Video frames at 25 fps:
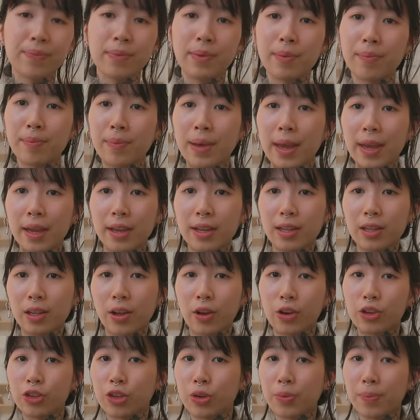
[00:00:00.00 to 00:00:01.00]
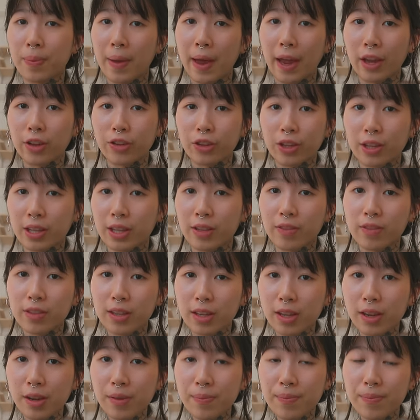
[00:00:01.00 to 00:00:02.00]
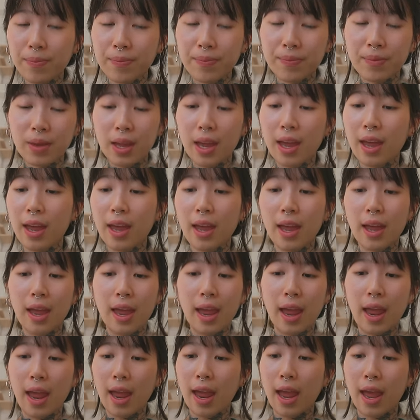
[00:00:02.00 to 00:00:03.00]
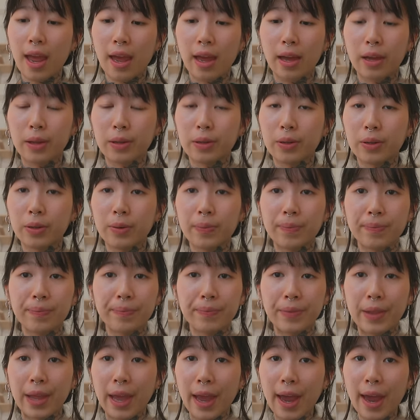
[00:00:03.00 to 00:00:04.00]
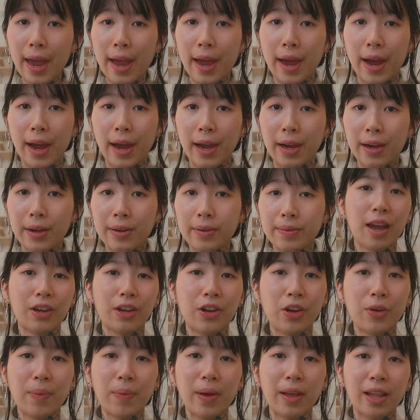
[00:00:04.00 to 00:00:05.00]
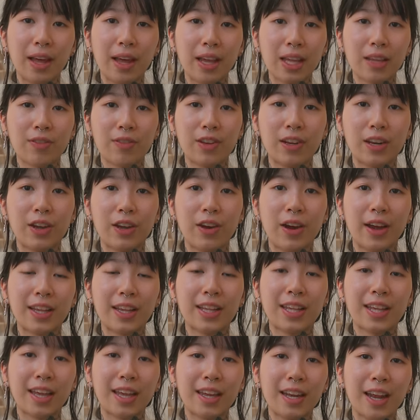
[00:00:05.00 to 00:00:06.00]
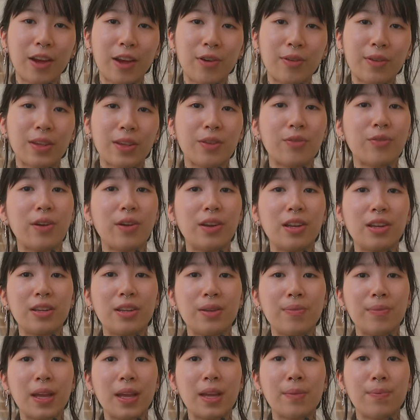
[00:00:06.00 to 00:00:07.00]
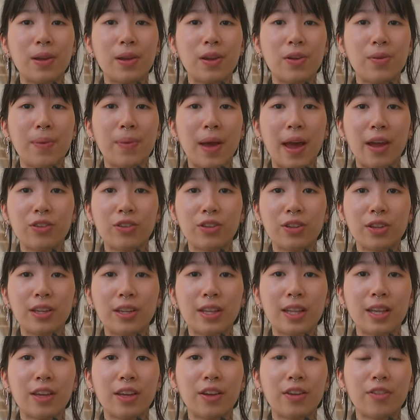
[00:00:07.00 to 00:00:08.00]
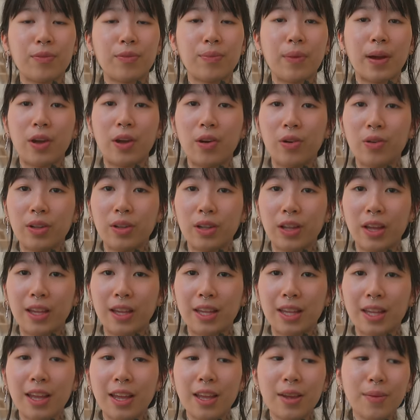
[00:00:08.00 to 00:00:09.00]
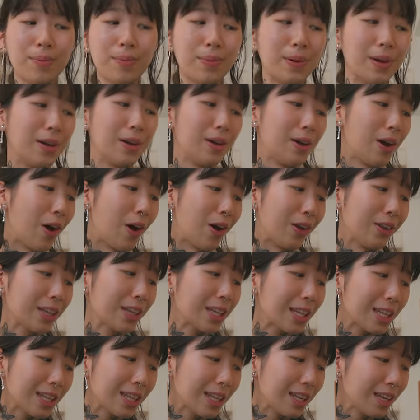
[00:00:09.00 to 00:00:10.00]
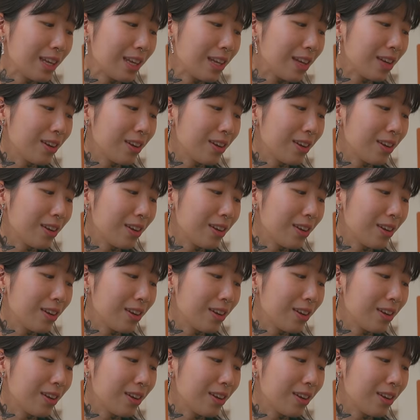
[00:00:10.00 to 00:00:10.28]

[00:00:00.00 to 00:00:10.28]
make larger batches of them. And yeah, I know in my last video I said I wasn't ready to make bigger batches of my own glaze yet, but honestly